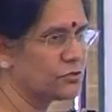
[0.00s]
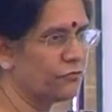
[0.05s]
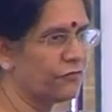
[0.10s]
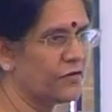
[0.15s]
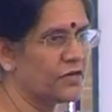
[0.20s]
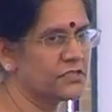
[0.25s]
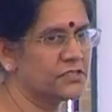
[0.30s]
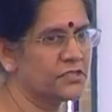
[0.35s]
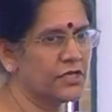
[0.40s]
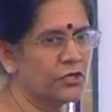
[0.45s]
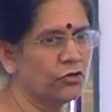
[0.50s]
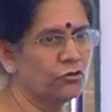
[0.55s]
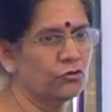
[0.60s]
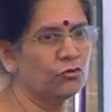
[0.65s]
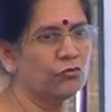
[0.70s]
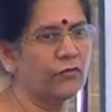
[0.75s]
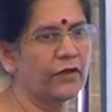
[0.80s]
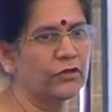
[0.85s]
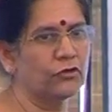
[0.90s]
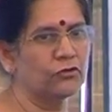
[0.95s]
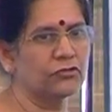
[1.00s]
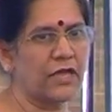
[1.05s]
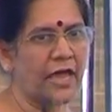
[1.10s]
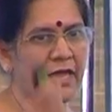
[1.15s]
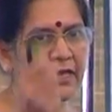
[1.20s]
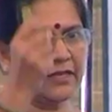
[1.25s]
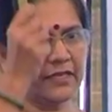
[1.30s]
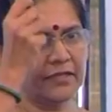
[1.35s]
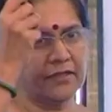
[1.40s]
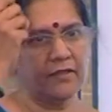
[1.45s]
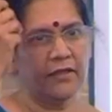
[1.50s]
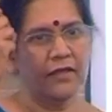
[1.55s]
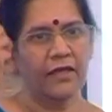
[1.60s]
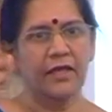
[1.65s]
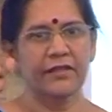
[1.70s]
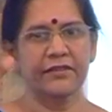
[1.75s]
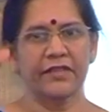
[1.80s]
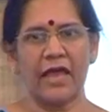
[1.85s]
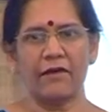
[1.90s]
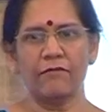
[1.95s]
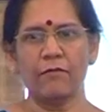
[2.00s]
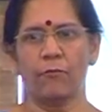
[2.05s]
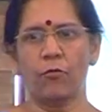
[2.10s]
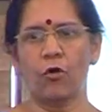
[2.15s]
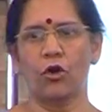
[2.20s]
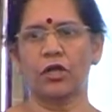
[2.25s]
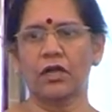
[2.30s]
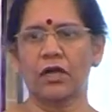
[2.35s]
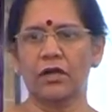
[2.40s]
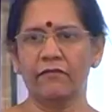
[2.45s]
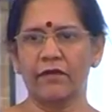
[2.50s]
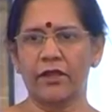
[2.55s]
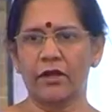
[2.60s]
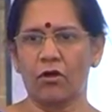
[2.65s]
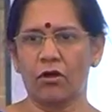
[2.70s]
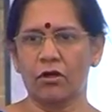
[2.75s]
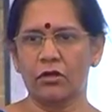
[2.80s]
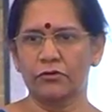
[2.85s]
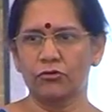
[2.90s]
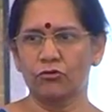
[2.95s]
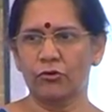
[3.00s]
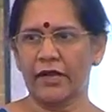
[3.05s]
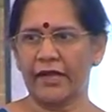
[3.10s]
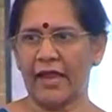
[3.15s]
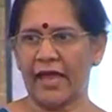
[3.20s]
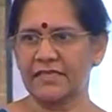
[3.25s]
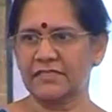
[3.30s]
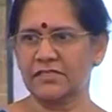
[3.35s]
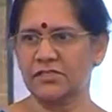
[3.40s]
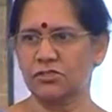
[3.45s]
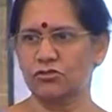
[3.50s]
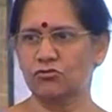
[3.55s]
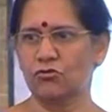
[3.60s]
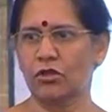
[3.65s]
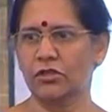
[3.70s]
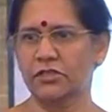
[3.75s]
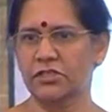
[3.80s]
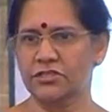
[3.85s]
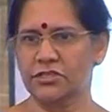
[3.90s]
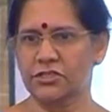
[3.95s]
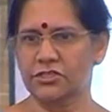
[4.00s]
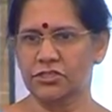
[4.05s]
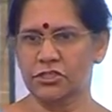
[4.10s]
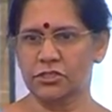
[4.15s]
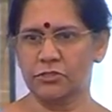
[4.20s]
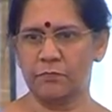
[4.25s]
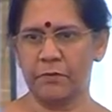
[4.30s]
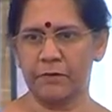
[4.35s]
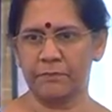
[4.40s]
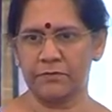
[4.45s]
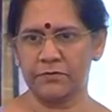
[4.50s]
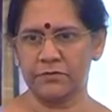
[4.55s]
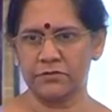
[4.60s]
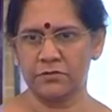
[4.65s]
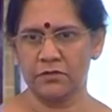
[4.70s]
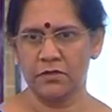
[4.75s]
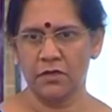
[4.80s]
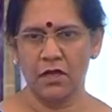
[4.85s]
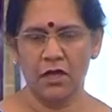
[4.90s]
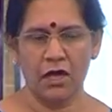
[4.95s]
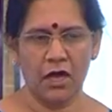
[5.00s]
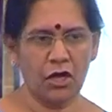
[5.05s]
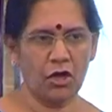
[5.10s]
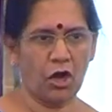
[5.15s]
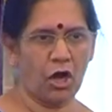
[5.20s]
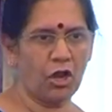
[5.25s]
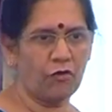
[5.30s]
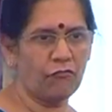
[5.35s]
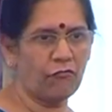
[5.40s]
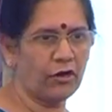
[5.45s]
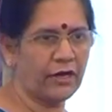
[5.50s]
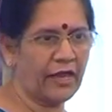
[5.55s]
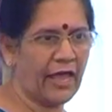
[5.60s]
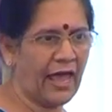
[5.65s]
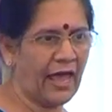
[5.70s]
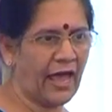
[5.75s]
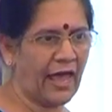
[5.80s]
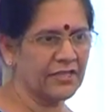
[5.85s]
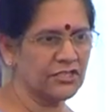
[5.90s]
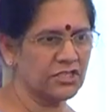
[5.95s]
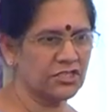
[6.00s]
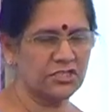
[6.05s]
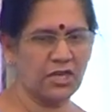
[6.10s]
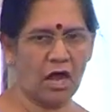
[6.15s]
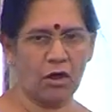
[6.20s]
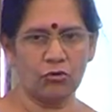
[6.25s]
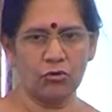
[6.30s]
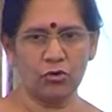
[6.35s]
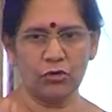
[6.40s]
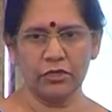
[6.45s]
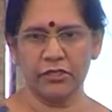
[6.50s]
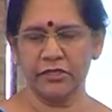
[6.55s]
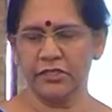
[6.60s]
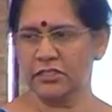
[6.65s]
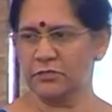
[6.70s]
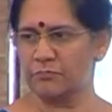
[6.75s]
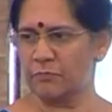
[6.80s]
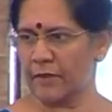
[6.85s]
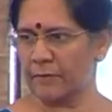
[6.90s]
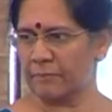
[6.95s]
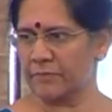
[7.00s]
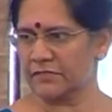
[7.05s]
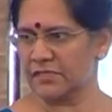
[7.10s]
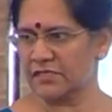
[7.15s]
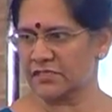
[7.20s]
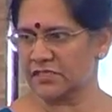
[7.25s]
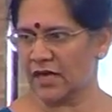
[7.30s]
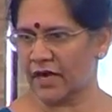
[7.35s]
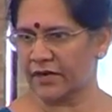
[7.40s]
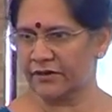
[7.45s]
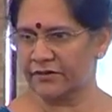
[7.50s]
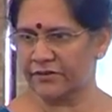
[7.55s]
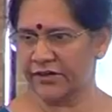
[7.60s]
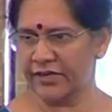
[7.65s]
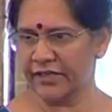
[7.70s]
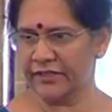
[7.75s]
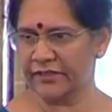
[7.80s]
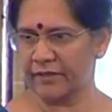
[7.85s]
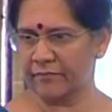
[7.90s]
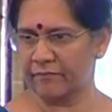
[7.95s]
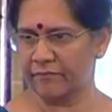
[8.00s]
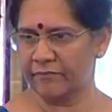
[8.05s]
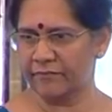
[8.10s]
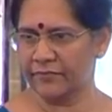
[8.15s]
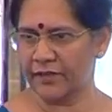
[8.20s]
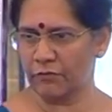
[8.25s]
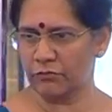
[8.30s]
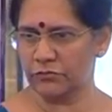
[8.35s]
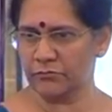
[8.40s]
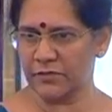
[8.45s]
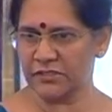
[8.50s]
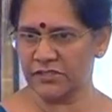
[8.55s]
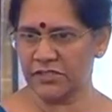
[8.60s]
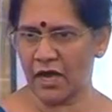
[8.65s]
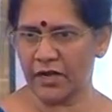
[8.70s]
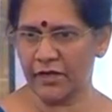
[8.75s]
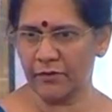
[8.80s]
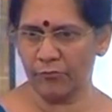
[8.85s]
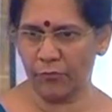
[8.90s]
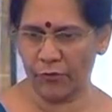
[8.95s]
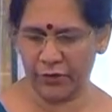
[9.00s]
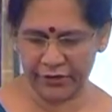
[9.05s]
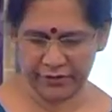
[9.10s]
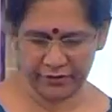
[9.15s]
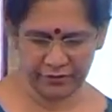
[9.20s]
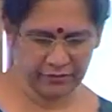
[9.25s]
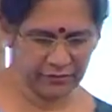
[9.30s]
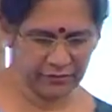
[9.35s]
The first thing you do when you sign in, they have a portal where you get access to all these research papers. A lot of what I just downloaded these papers and started reading them. That was my starting point.